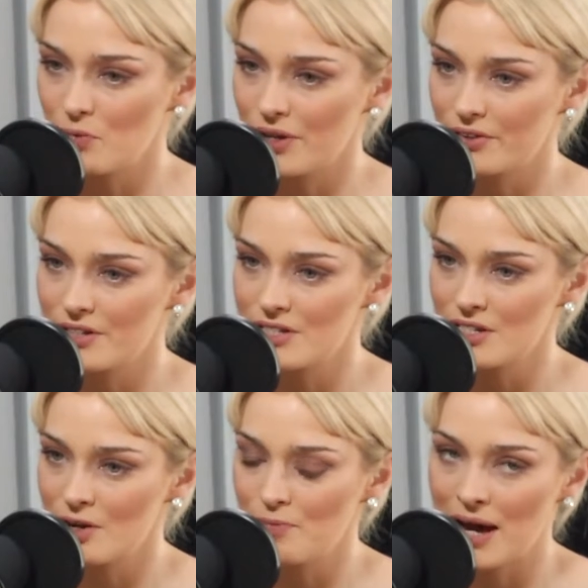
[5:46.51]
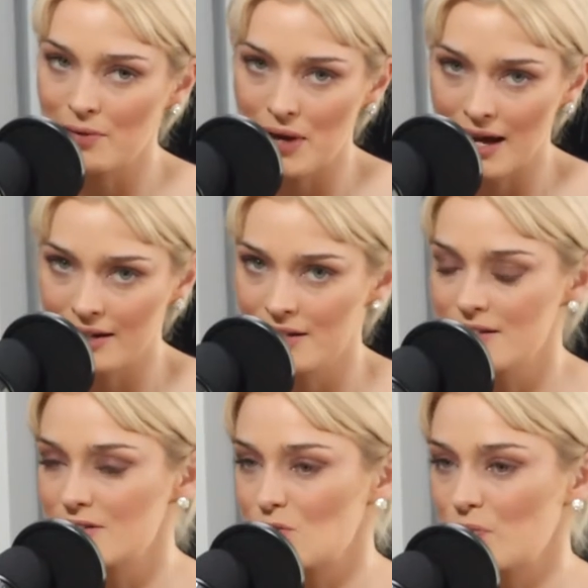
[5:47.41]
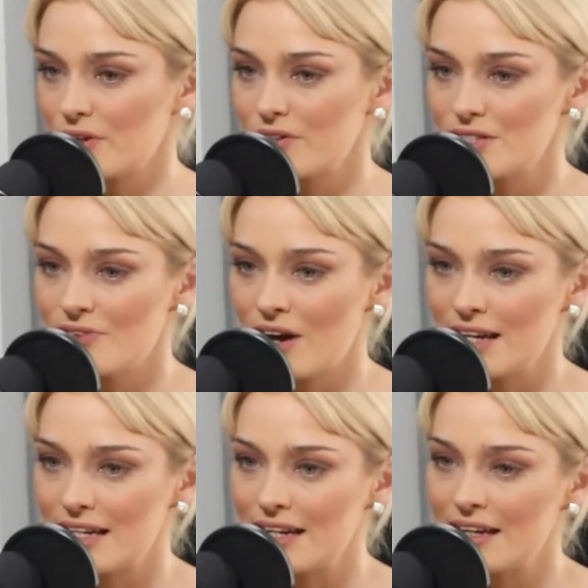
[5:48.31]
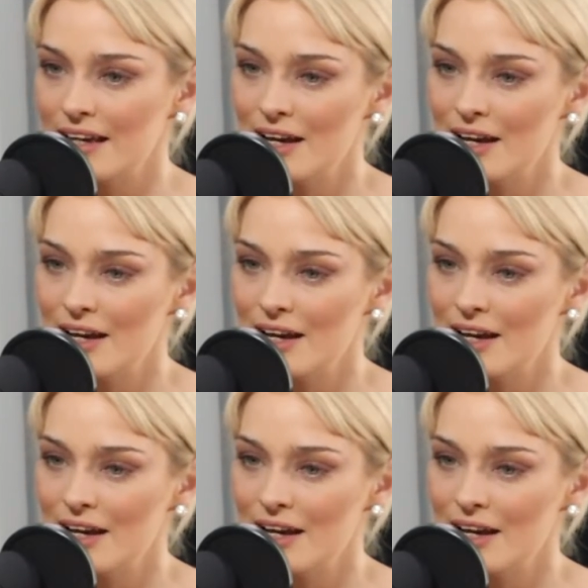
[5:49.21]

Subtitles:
whether it's, backpackers or whether it's finding,